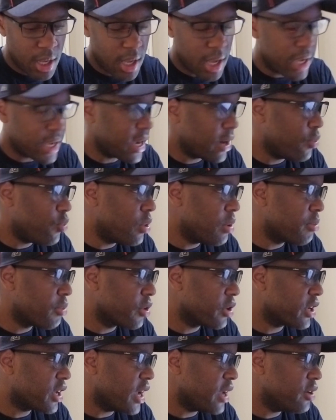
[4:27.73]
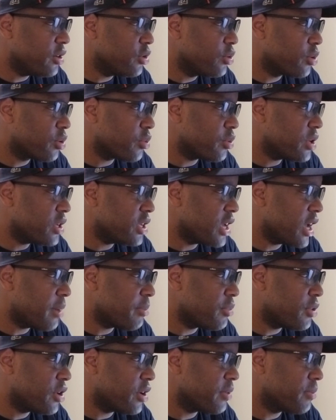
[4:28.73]
I got one more game to do a
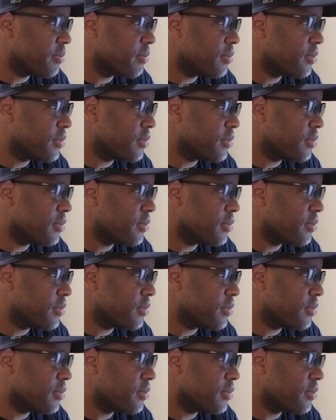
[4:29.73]
recap on.